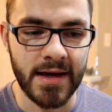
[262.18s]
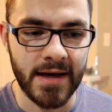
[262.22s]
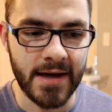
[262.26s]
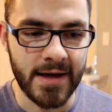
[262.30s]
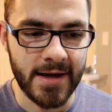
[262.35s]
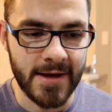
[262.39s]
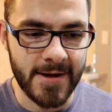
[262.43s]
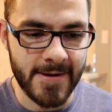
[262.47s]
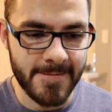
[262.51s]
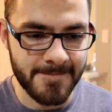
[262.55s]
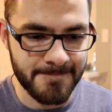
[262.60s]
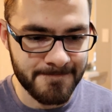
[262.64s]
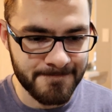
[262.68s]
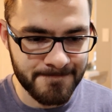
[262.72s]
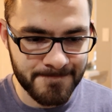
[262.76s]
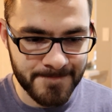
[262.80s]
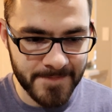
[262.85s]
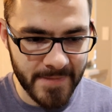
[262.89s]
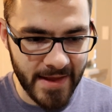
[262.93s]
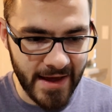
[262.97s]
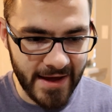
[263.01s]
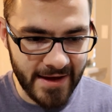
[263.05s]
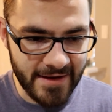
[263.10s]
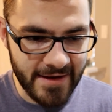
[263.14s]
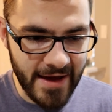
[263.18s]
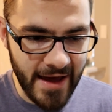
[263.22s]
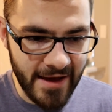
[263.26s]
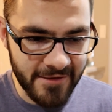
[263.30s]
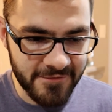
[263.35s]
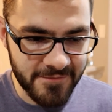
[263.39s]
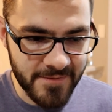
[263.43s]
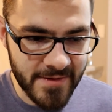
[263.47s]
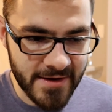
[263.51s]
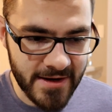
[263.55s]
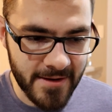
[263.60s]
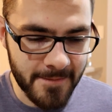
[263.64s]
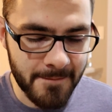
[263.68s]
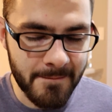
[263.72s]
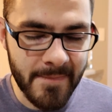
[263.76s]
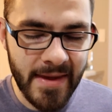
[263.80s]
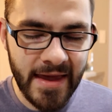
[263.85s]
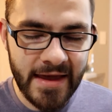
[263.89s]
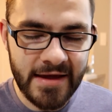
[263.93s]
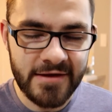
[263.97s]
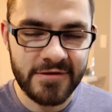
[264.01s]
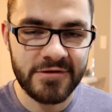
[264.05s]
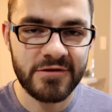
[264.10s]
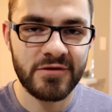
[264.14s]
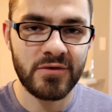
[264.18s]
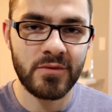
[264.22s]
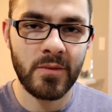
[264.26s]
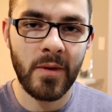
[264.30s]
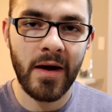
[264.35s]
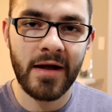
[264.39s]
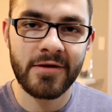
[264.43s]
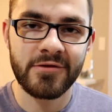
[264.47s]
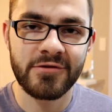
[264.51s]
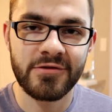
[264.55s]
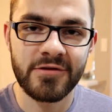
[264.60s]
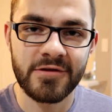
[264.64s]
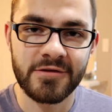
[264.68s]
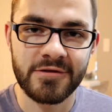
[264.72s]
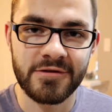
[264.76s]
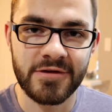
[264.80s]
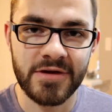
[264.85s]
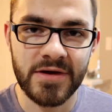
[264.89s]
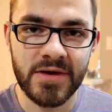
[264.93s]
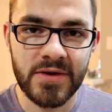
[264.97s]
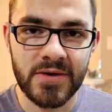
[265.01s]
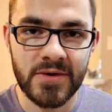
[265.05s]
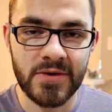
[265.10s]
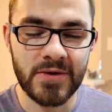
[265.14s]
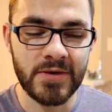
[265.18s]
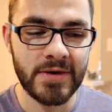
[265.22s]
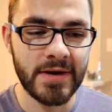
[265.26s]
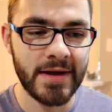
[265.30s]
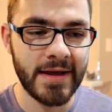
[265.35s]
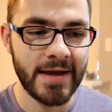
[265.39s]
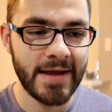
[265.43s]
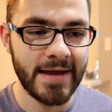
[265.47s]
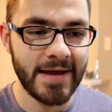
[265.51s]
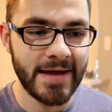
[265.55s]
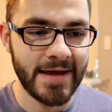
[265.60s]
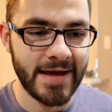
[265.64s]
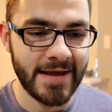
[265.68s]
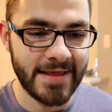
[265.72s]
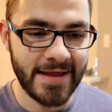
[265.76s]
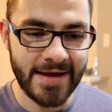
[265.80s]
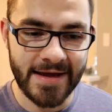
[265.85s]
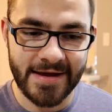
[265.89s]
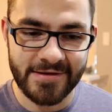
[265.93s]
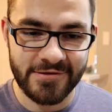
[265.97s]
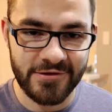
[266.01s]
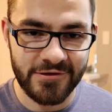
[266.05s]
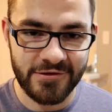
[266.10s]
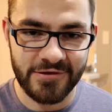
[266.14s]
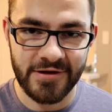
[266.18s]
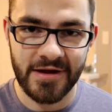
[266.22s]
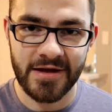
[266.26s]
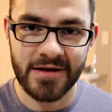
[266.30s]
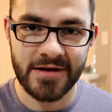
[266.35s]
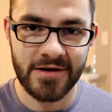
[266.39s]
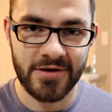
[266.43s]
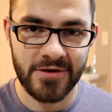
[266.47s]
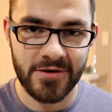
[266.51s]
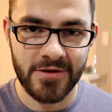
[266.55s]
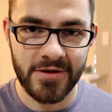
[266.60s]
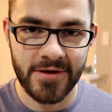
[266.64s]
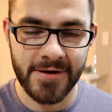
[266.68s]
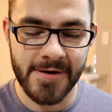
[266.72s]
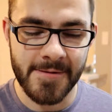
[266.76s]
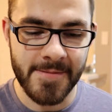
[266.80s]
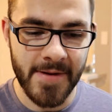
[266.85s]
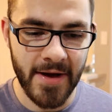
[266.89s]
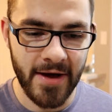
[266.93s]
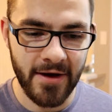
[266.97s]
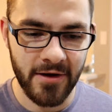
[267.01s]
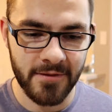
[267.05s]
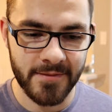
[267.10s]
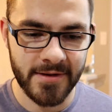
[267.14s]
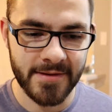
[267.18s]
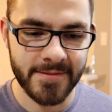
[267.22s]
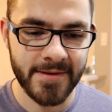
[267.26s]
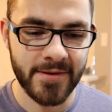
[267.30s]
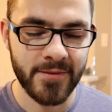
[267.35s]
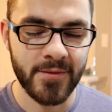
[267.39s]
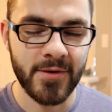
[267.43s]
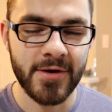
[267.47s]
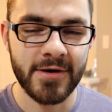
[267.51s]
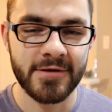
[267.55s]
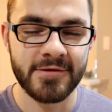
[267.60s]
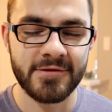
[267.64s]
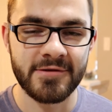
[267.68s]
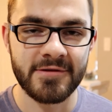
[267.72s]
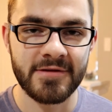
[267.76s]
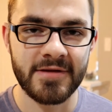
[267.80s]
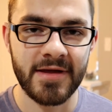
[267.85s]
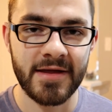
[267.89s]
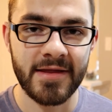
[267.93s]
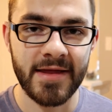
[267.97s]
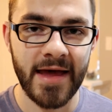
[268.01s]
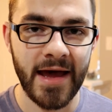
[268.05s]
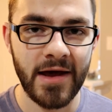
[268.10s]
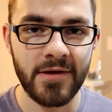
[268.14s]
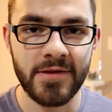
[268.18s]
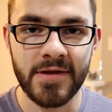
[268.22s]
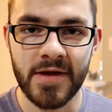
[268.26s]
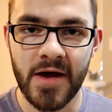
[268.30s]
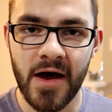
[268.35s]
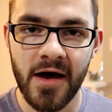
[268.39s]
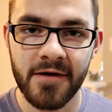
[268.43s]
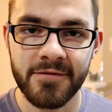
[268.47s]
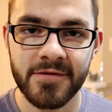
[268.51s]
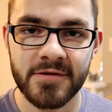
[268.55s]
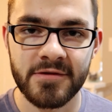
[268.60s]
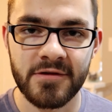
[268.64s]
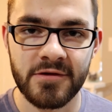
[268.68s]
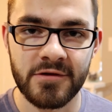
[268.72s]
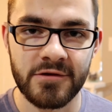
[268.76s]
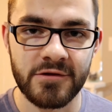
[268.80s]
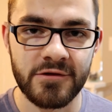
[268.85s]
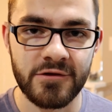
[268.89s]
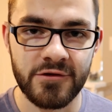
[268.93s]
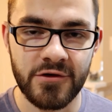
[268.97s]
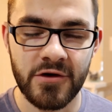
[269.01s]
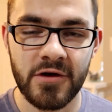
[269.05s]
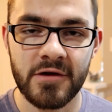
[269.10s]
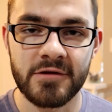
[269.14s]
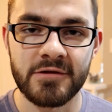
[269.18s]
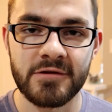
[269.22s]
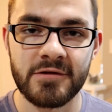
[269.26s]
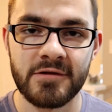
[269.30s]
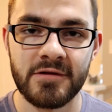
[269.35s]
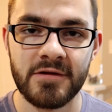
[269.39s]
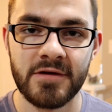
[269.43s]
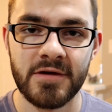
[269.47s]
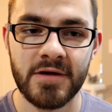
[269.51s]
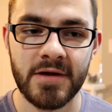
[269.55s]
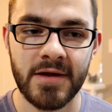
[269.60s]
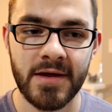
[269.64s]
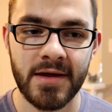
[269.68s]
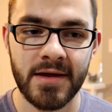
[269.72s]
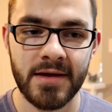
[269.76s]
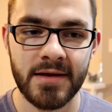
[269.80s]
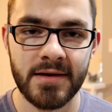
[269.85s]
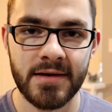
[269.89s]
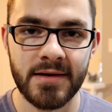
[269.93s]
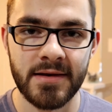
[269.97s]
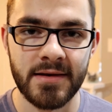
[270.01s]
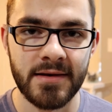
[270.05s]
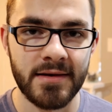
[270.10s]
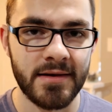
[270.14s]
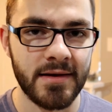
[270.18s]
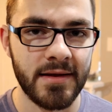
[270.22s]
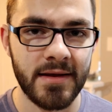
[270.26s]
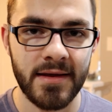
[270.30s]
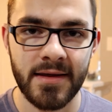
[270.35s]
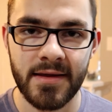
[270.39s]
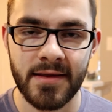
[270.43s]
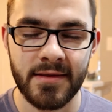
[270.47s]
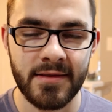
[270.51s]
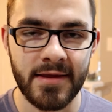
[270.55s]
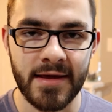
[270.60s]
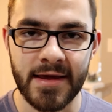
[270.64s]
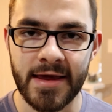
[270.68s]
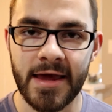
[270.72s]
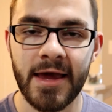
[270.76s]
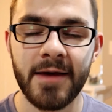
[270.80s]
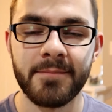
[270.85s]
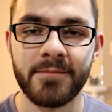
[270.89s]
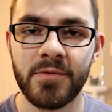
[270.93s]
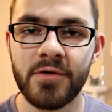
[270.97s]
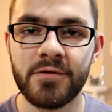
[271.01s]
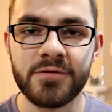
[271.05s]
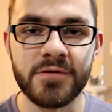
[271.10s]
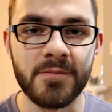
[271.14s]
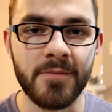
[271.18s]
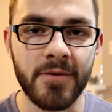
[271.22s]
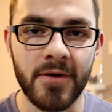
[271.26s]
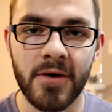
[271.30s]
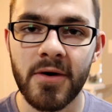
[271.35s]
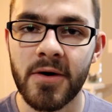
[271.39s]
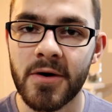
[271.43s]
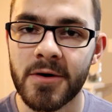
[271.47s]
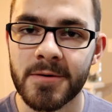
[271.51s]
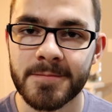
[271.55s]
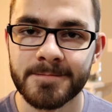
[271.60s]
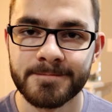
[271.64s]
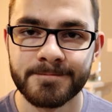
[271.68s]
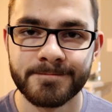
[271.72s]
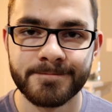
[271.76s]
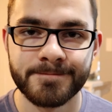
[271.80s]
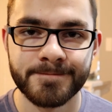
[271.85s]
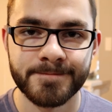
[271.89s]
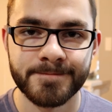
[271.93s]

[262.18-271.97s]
I've been amazed to watch this year. And like I just said earlier about how many of my words, how the offense is just, they can't move the ball.